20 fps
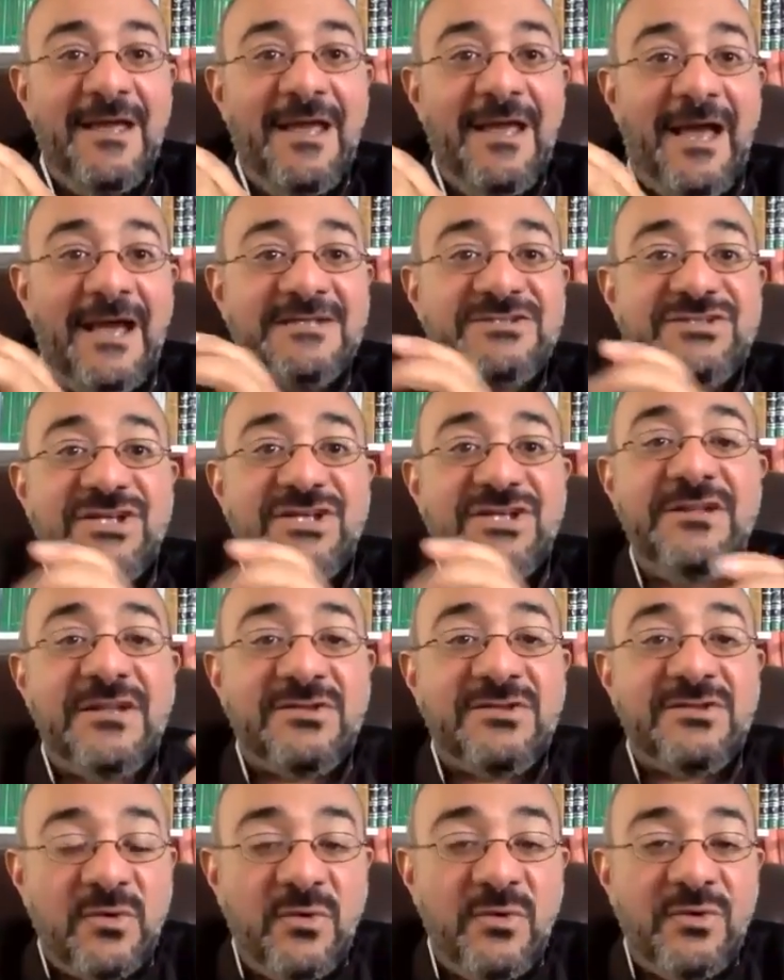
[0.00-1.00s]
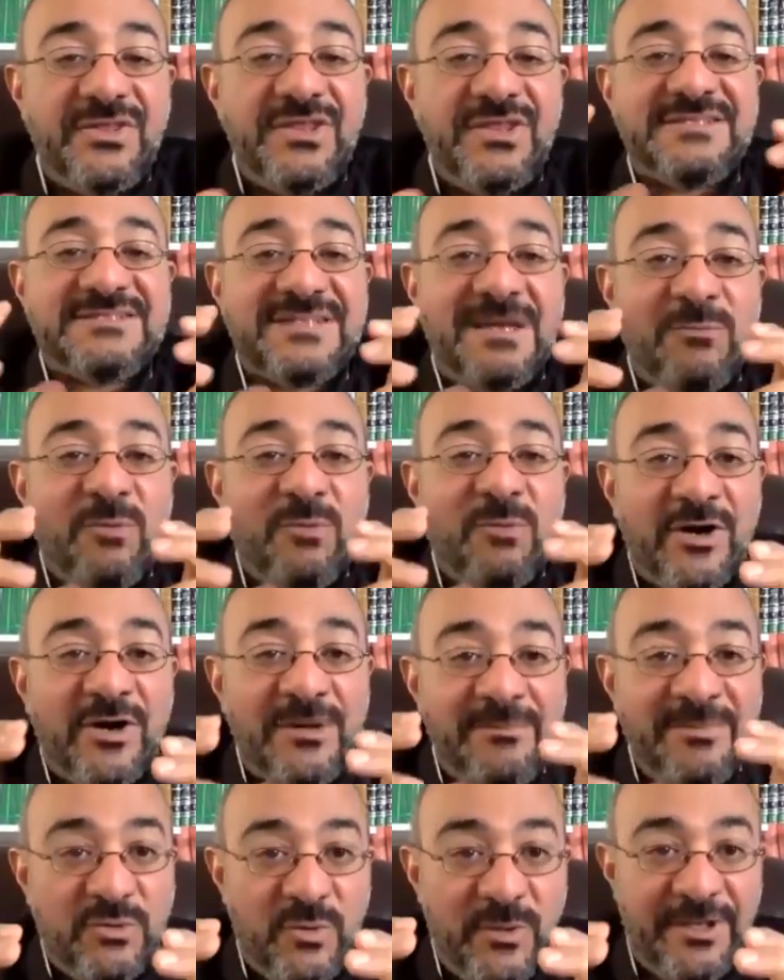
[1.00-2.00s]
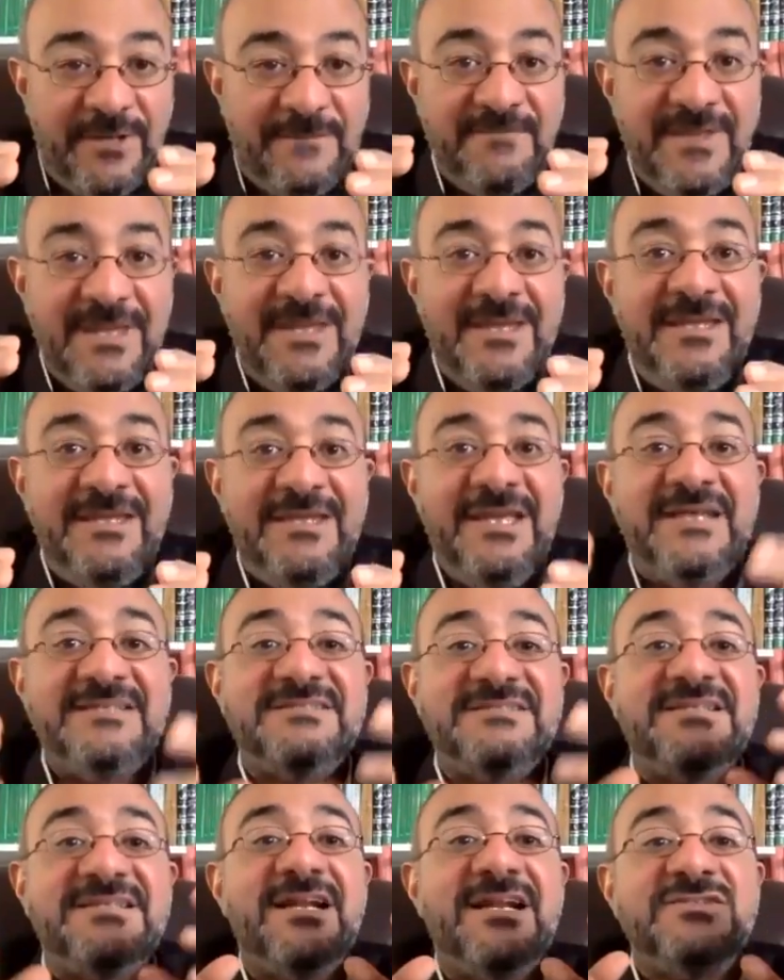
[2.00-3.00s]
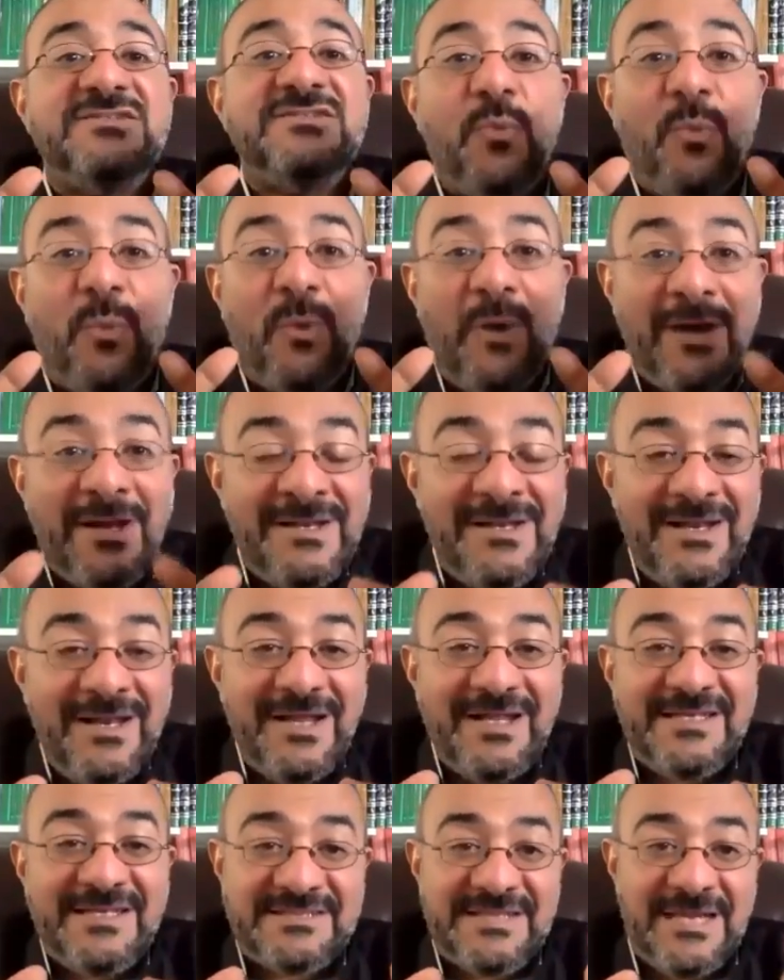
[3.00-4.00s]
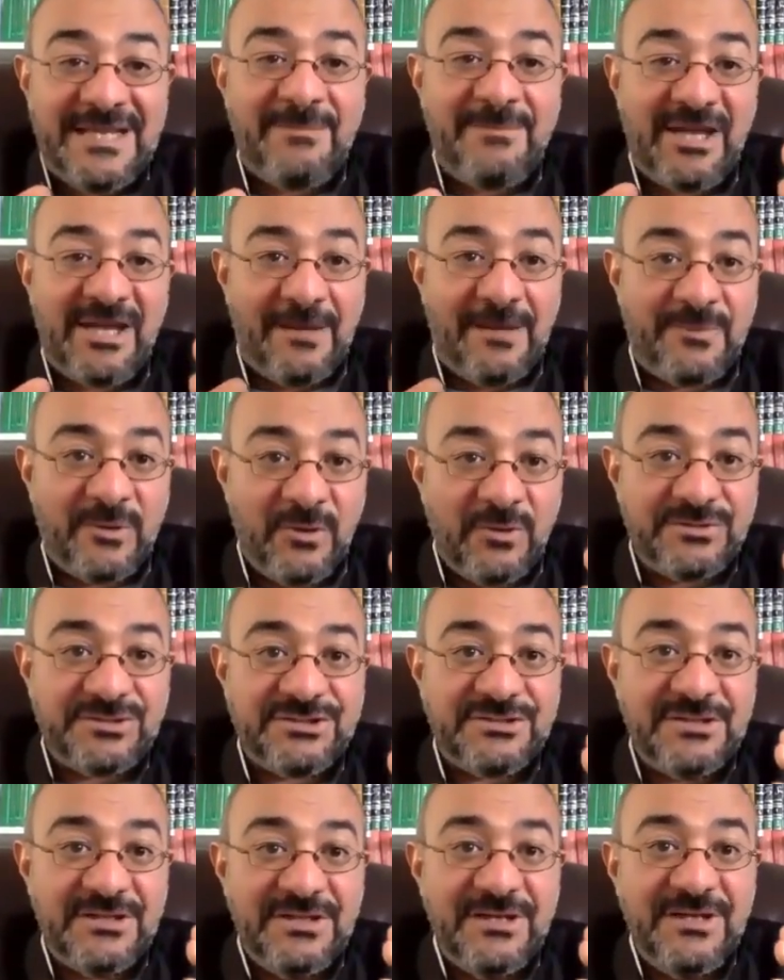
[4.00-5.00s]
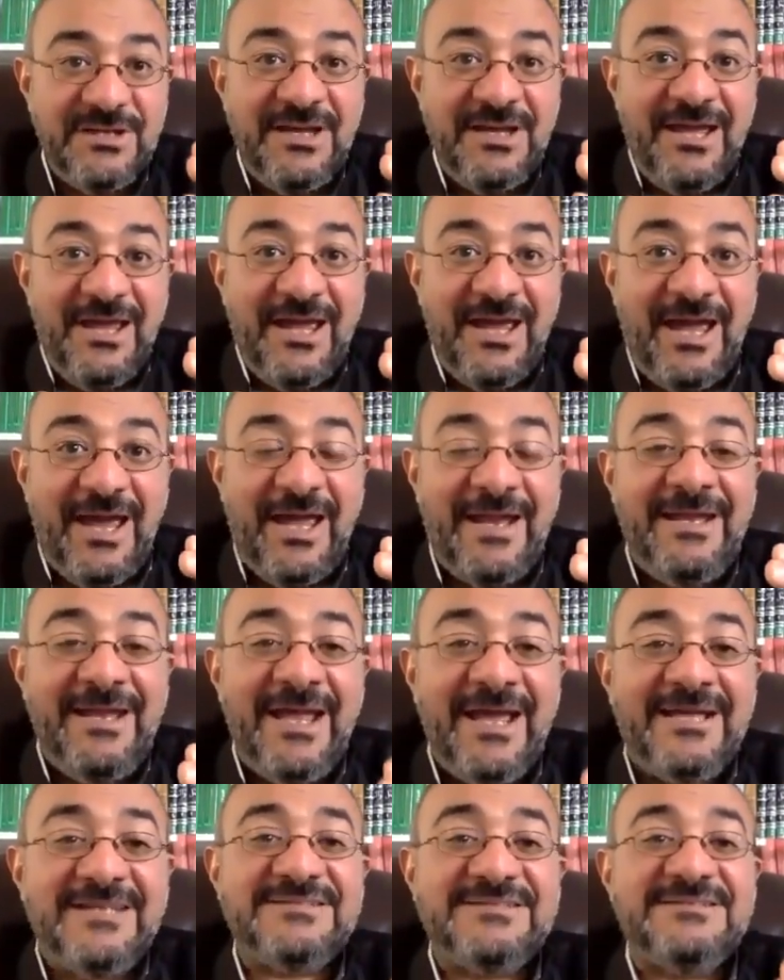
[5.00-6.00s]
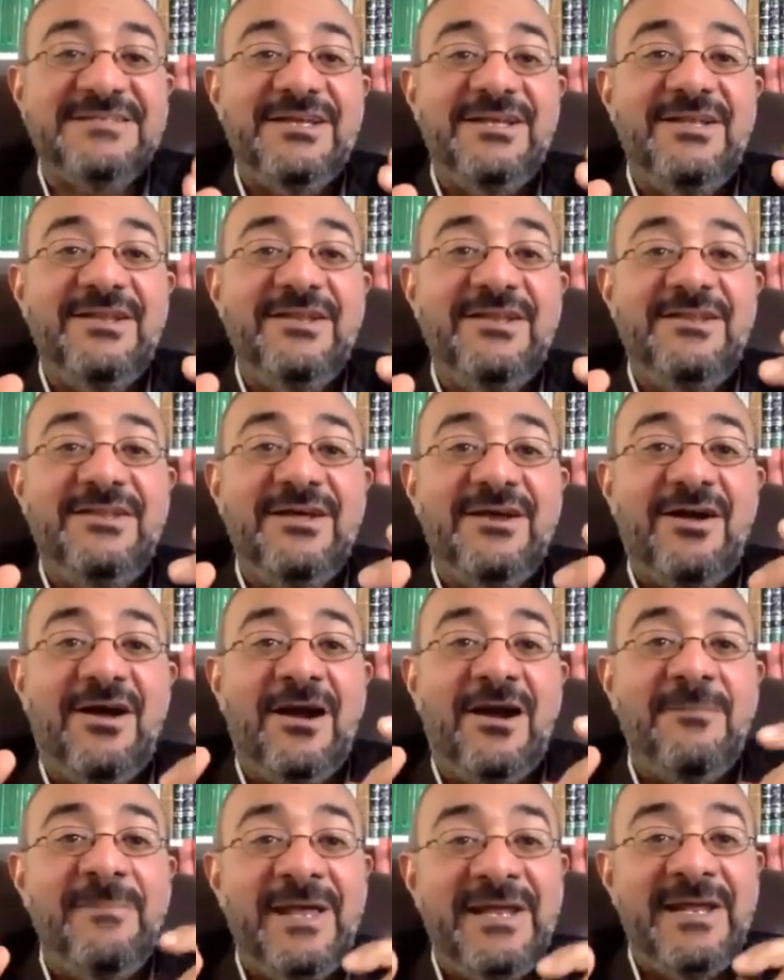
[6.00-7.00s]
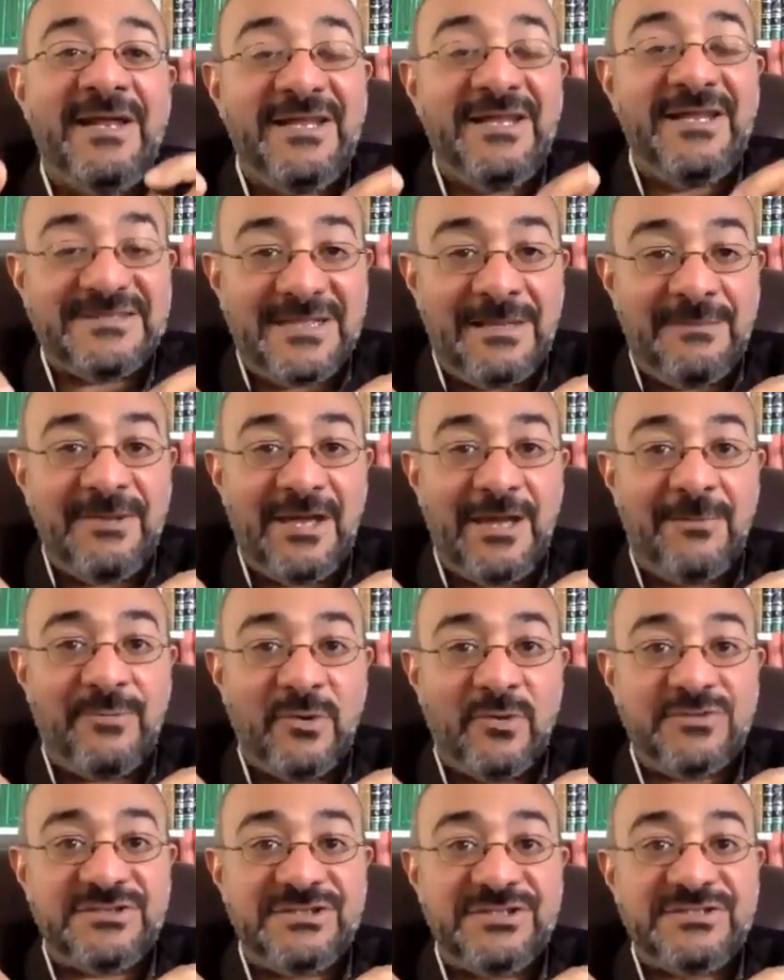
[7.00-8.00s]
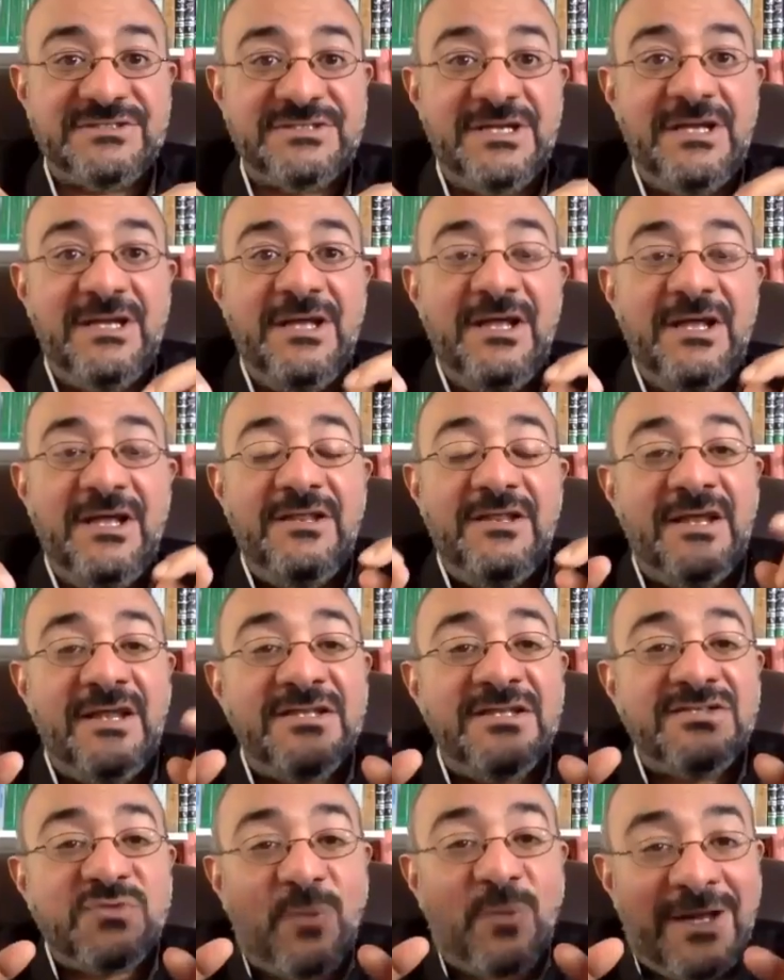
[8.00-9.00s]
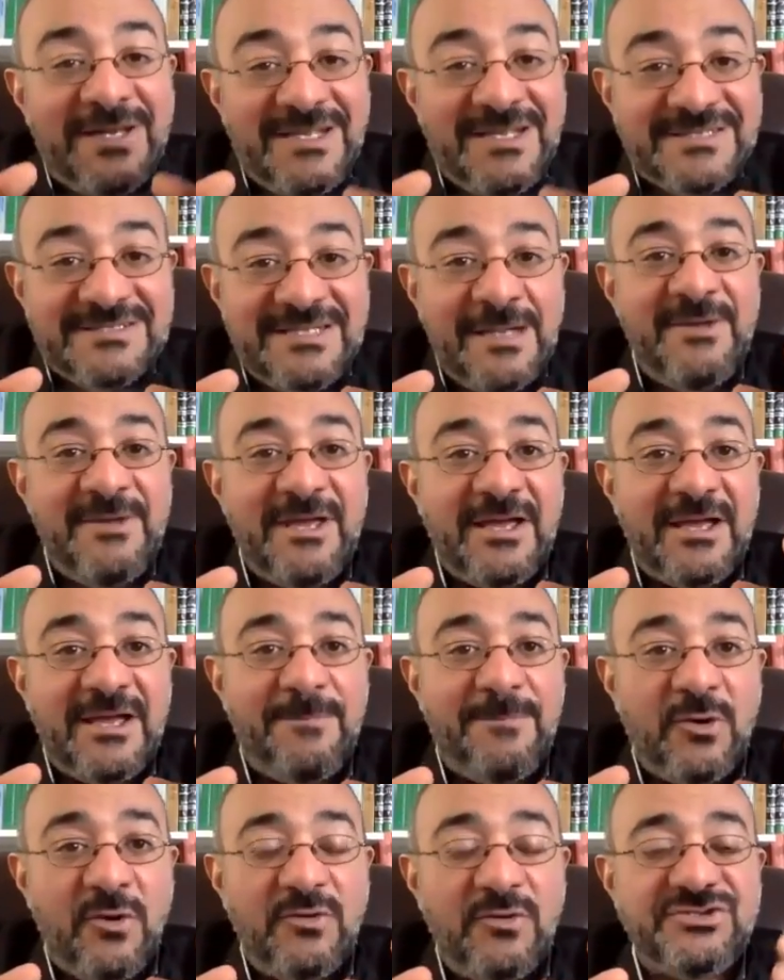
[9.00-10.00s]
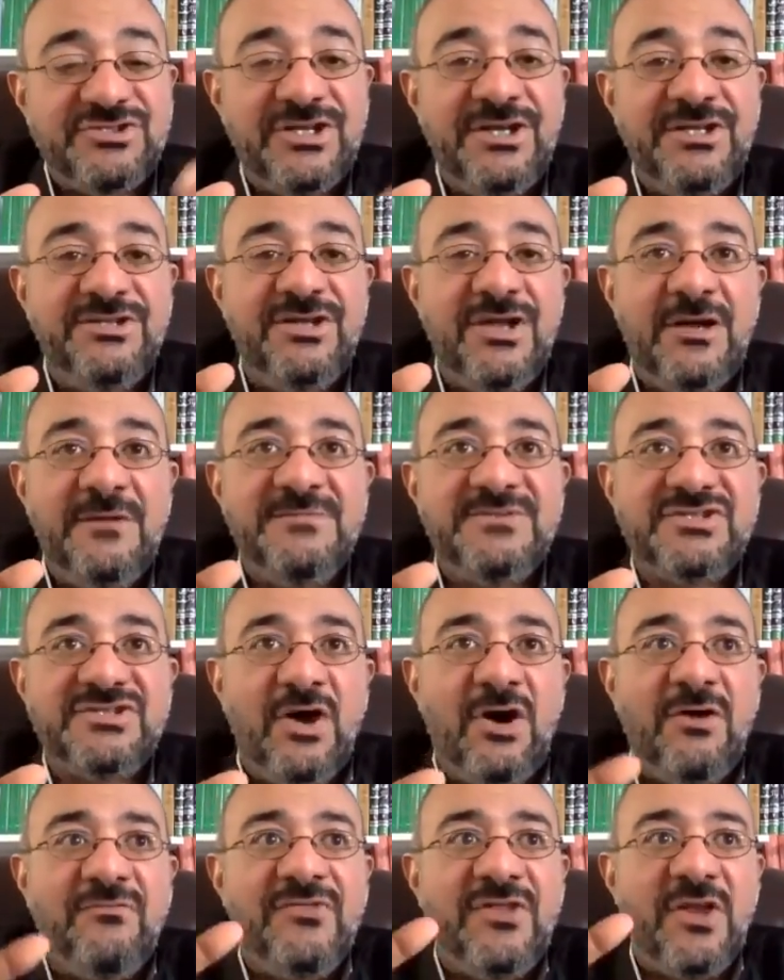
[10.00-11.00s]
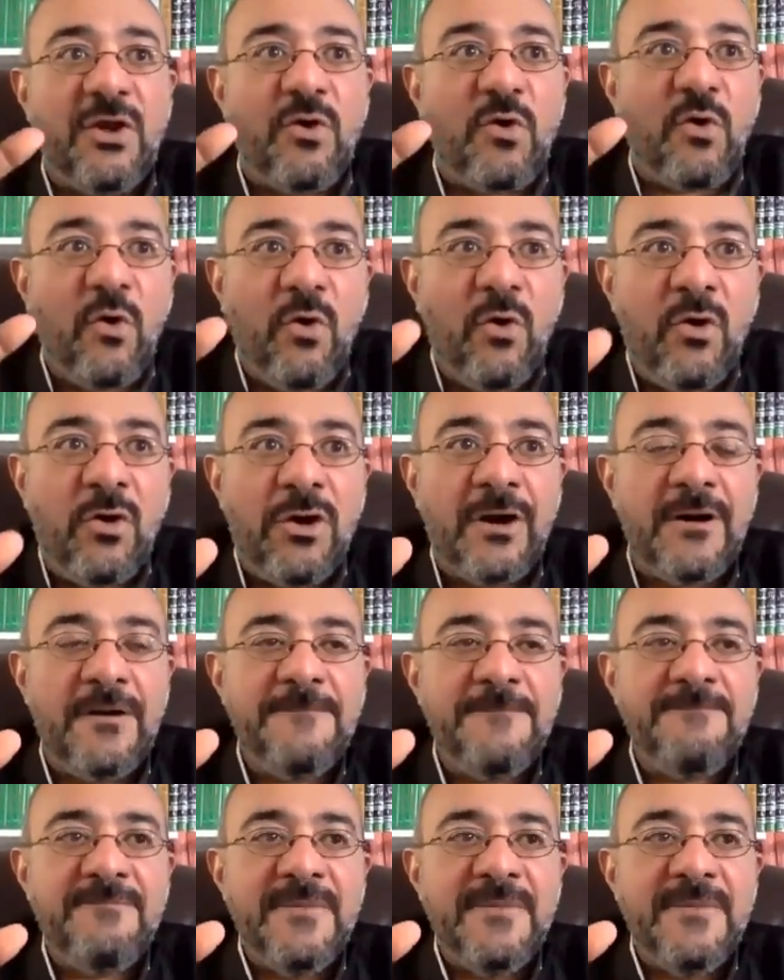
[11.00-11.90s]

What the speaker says: Actually, the truth is somewhere in between. Yes, there is one Islamic approach, and yes, there are many Islamic approaches. There is one Islamic approach in terms of the core